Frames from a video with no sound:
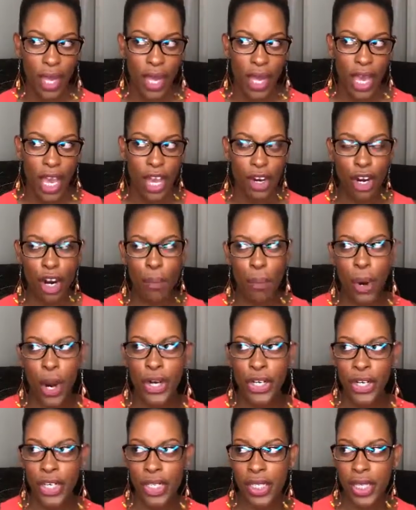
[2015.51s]
And our
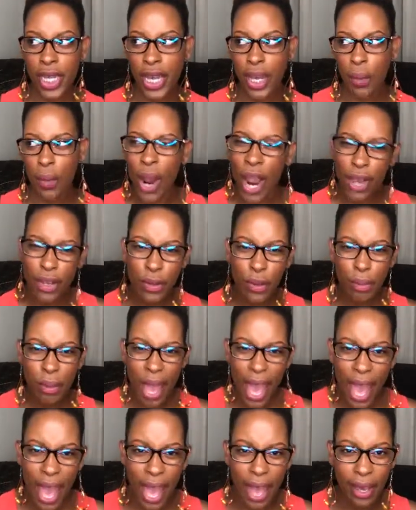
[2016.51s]
partner is like, why are you
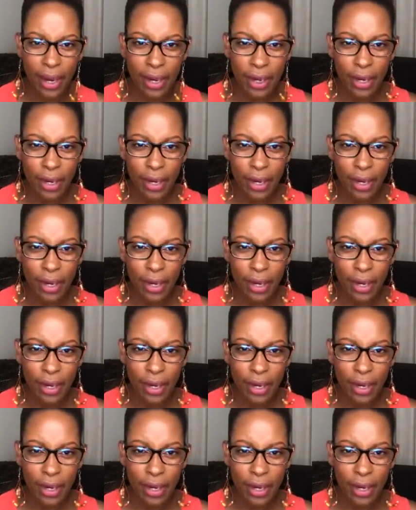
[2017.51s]
mad?